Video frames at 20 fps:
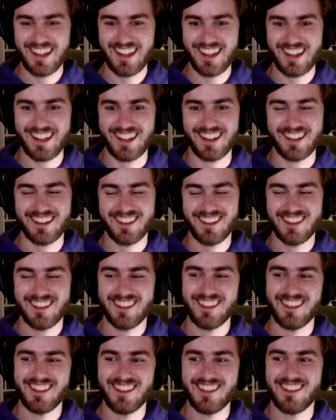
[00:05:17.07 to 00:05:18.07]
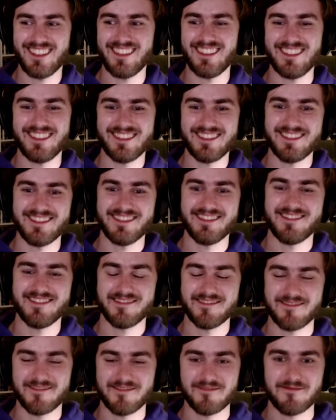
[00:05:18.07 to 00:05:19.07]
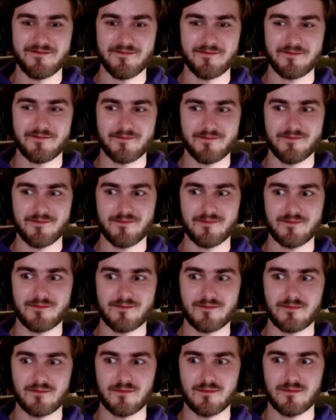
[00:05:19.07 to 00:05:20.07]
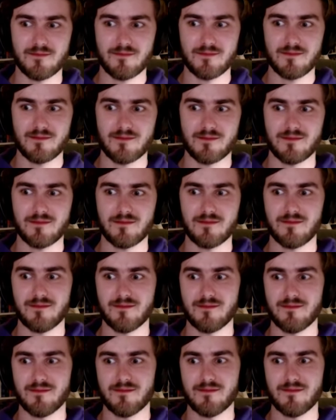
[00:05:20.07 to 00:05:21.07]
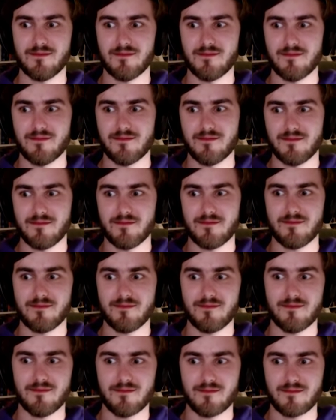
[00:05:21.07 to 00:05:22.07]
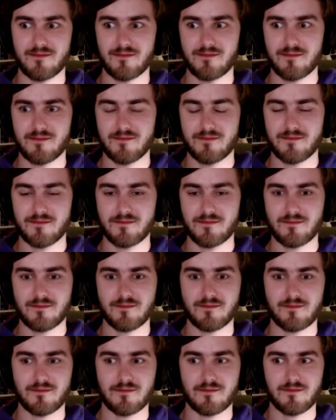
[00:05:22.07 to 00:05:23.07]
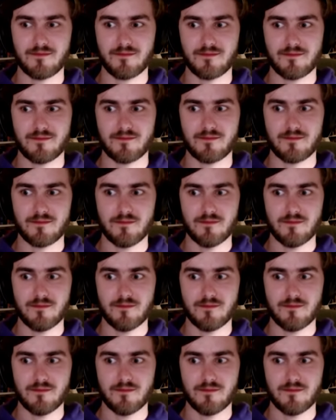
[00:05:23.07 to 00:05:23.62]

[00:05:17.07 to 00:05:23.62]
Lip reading: No words are spoken by the person on screen.